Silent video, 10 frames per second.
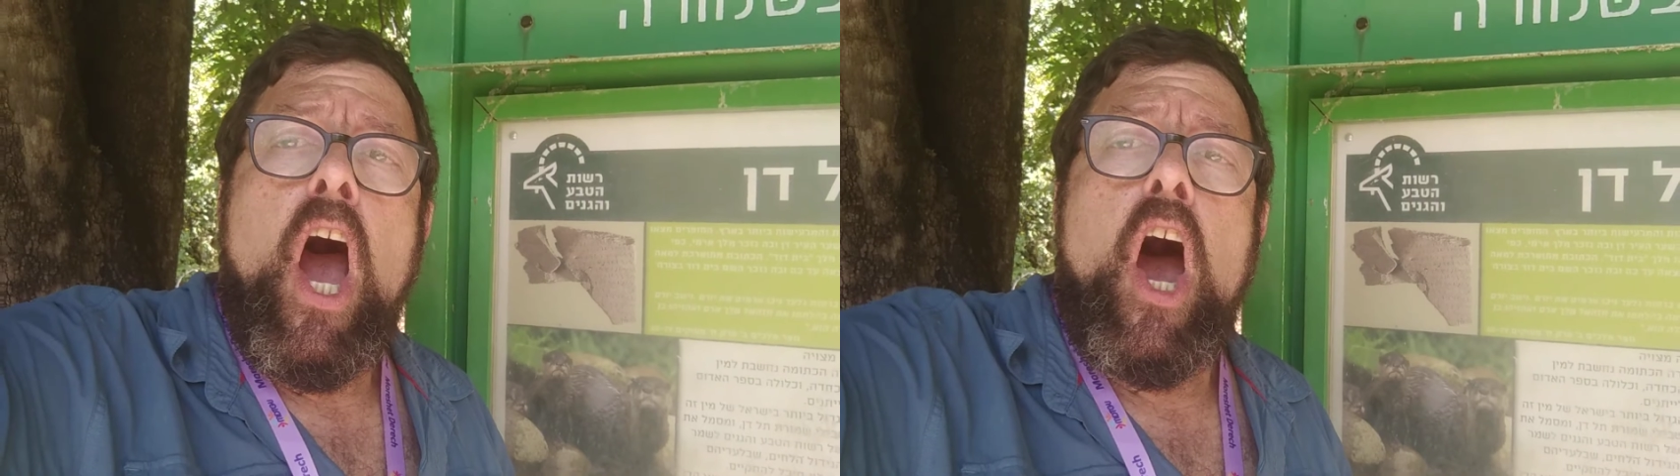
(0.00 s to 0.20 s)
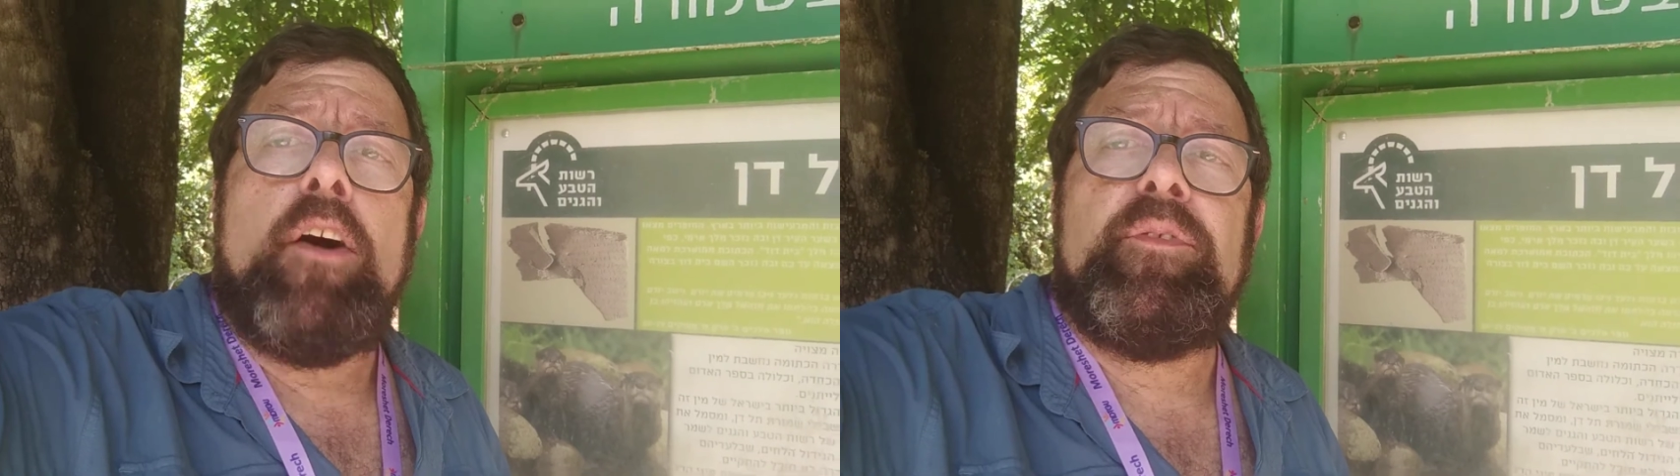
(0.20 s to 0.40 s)

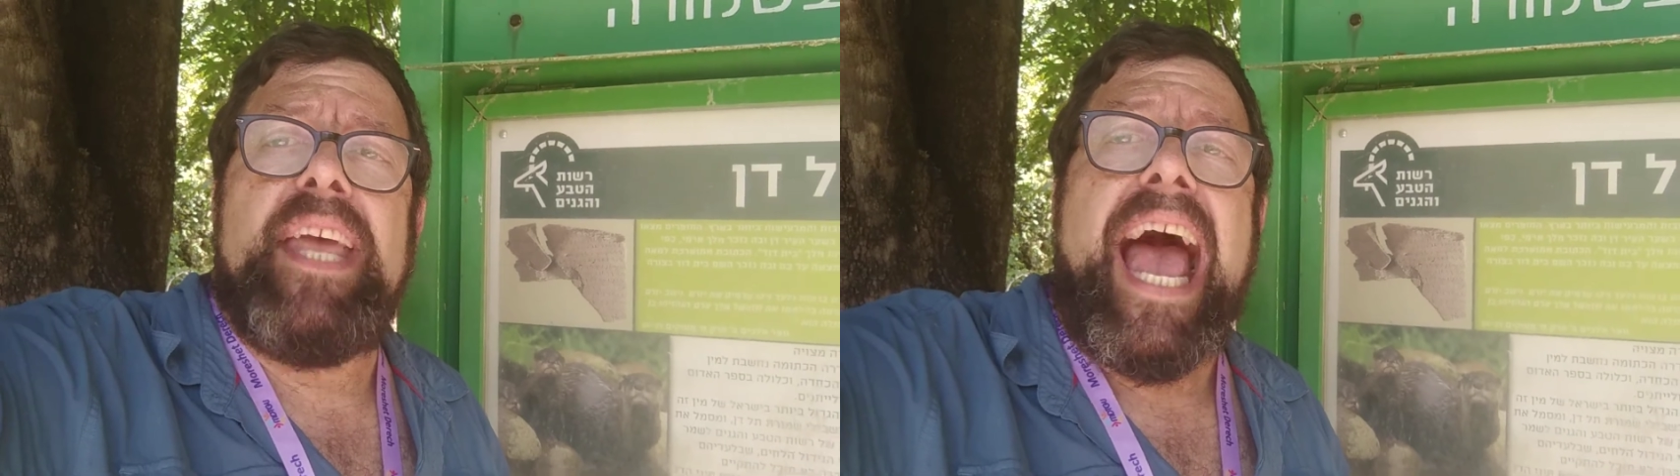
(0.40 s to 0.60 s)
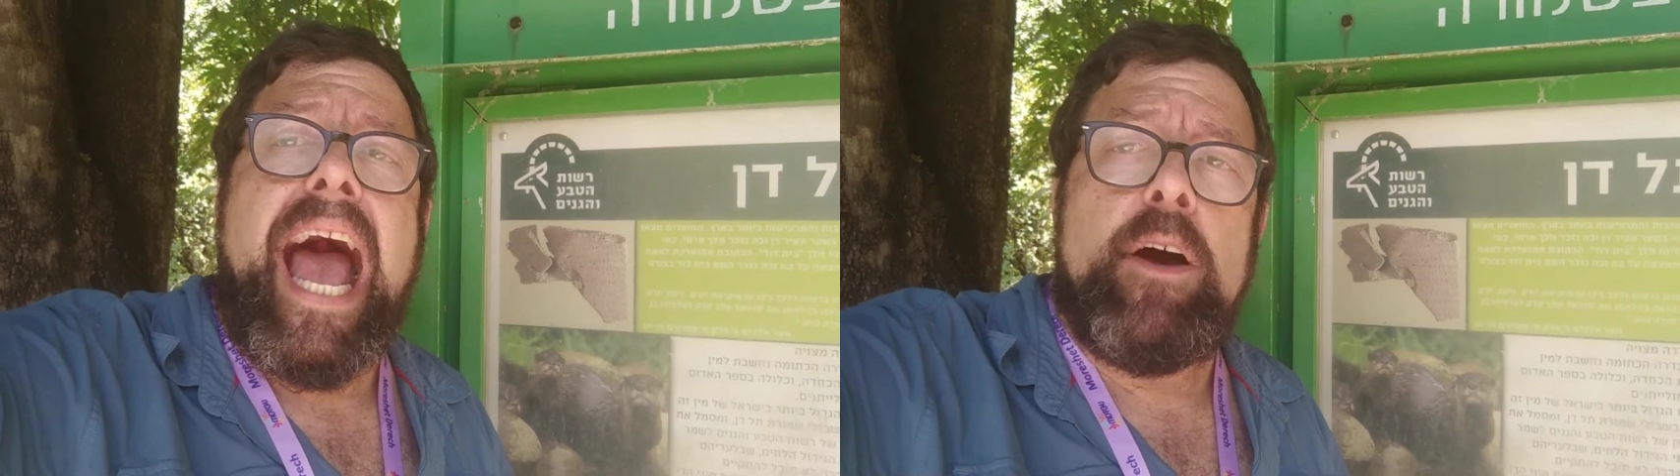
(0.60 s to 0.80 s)
of the
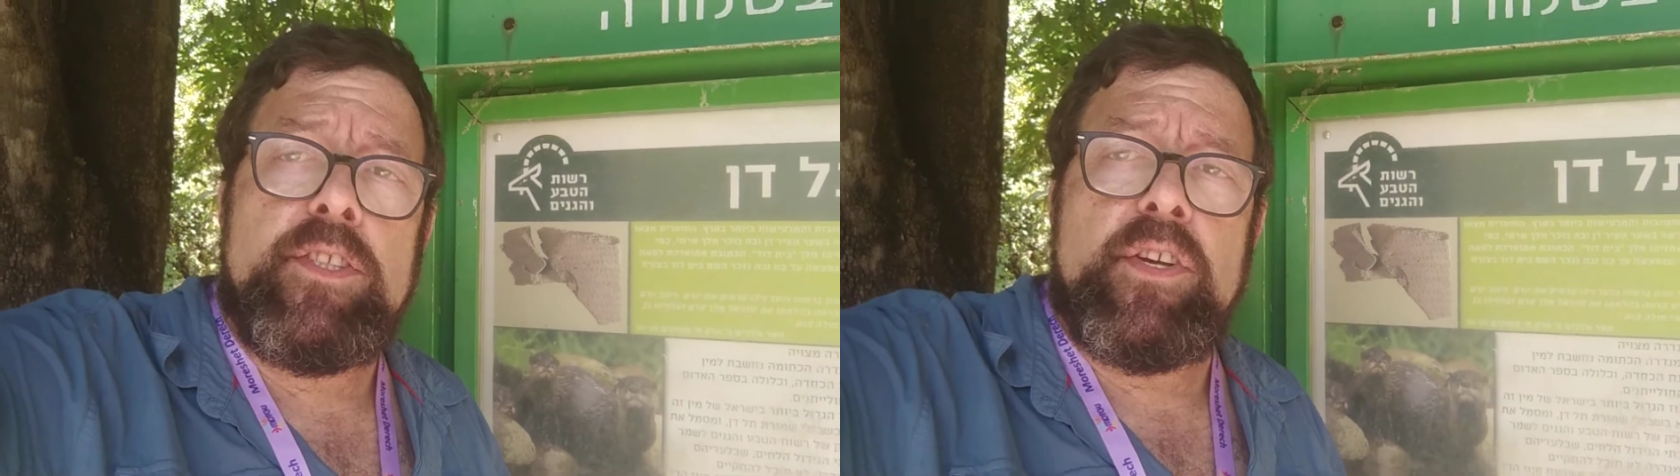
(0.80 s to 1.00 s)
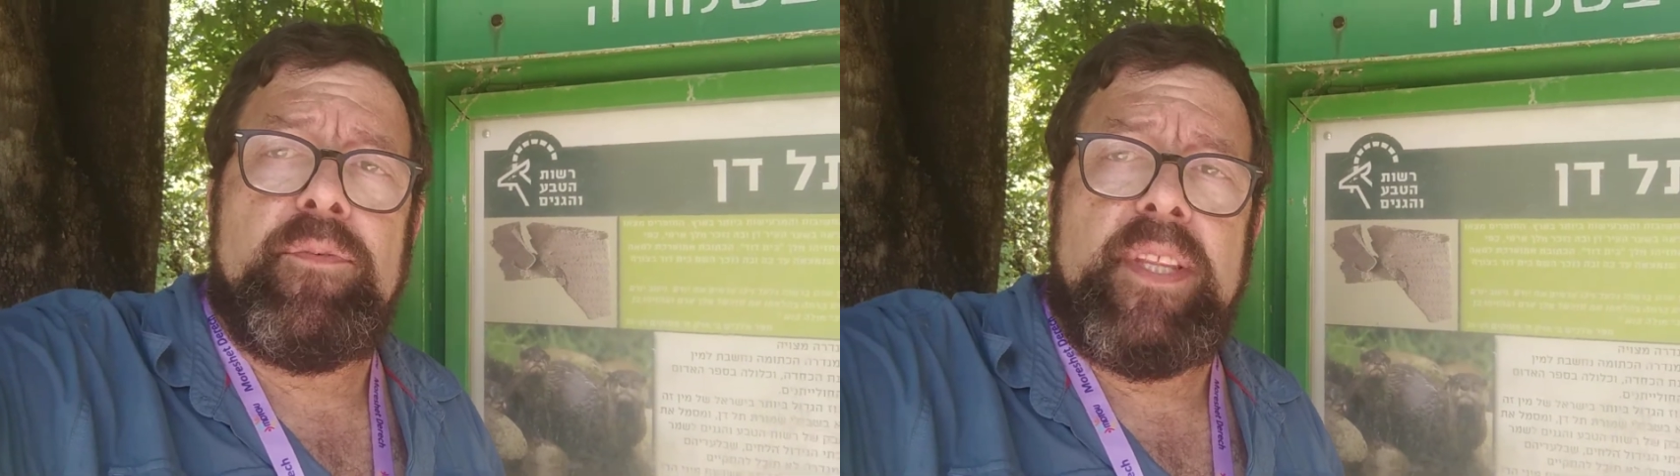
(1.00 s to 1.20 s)

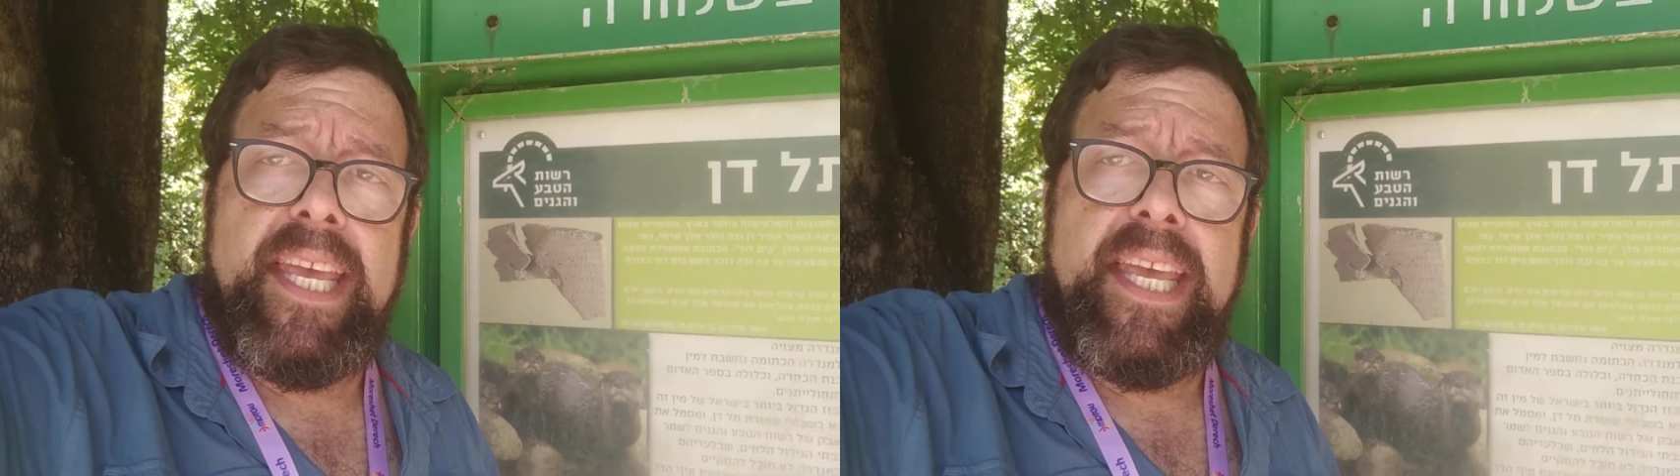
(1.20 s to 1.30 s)
House of